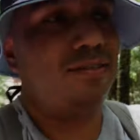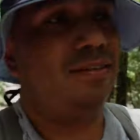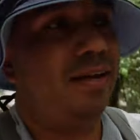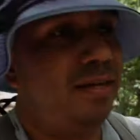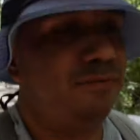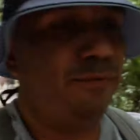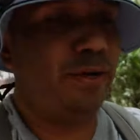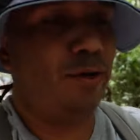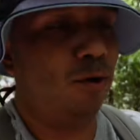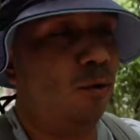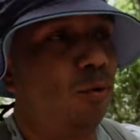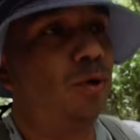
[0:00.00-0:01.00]
Today's
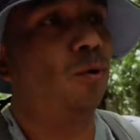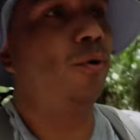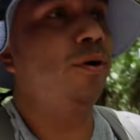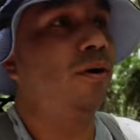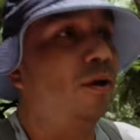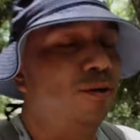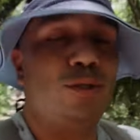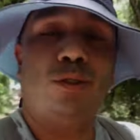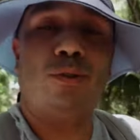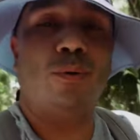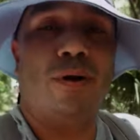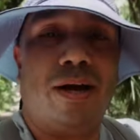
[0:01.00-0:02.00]
video, we're going on a
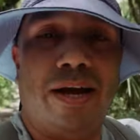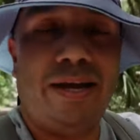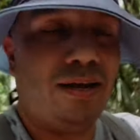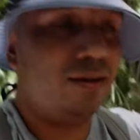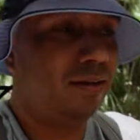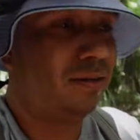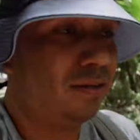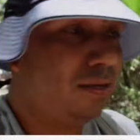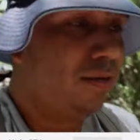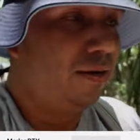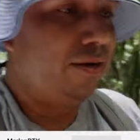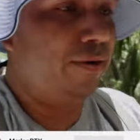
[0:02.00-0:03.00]
short hike
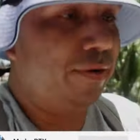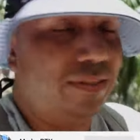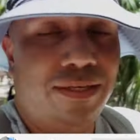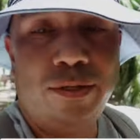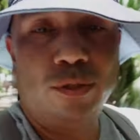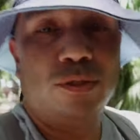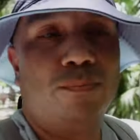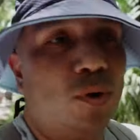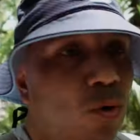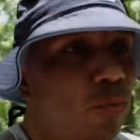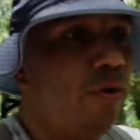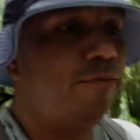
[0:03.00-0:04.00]
here at the
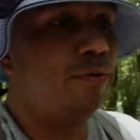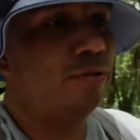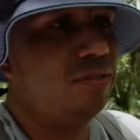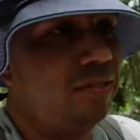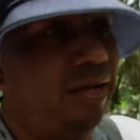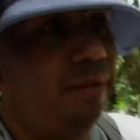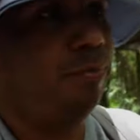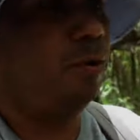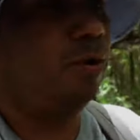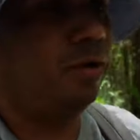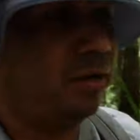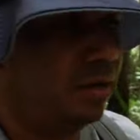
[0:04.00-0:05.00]
Hillsborough River State
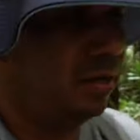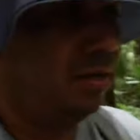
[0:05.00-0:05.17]
Park,